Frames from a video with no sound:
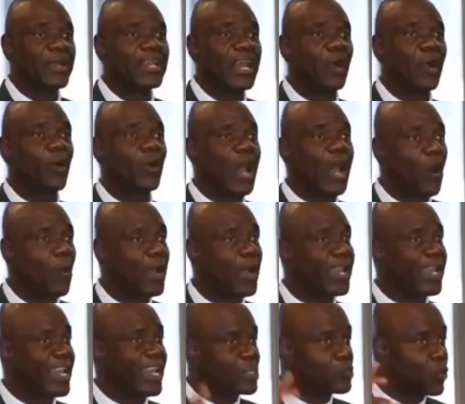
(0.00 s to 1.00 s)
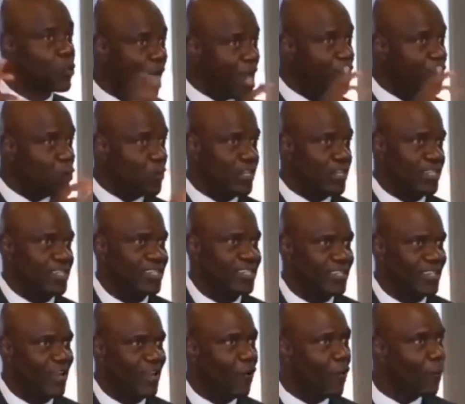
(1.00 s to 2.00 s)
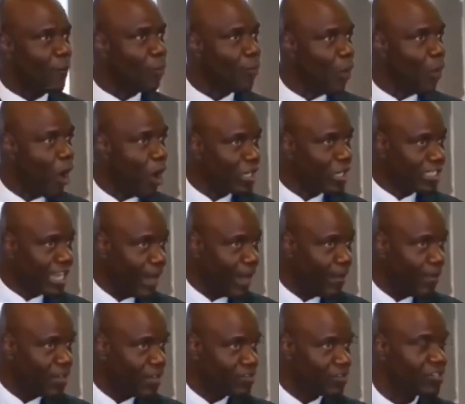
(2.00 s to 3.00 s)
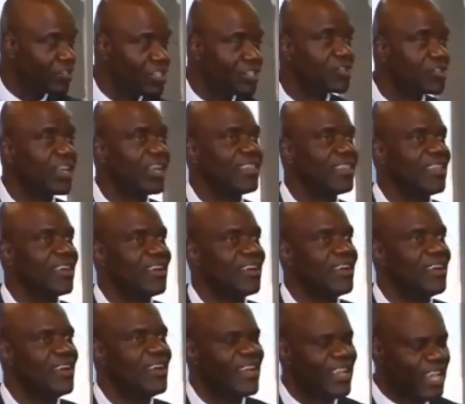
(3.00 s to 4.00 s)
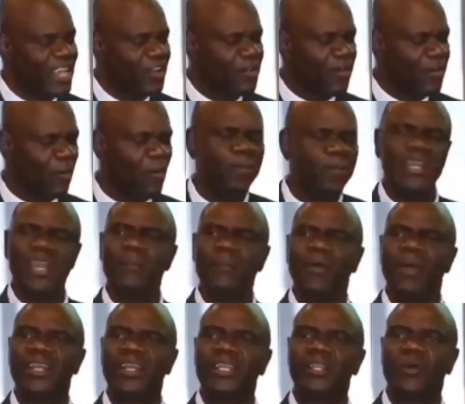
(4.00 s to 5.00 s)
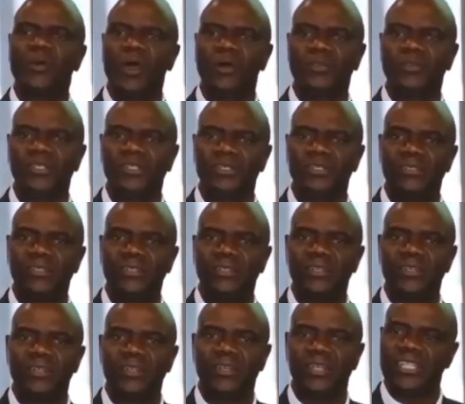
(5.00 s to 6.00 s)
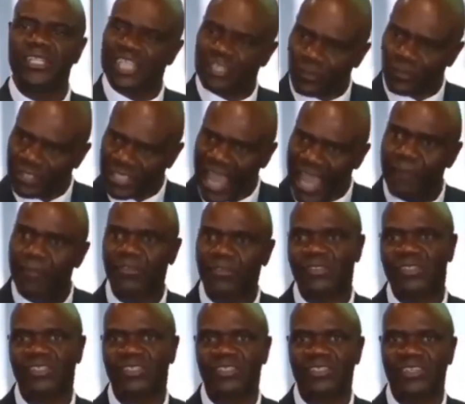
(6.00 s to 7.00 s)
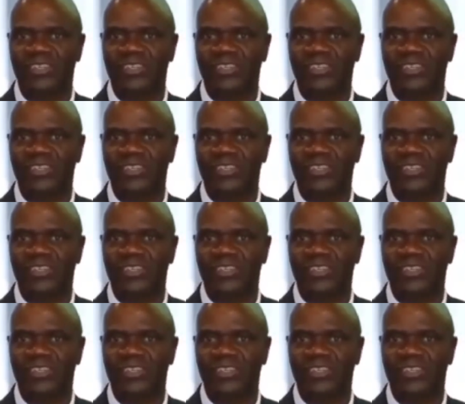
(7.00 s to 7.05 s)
and Angola work as one unit? We put our diamond resources together. We'll be number one in the world in terms of diamonds.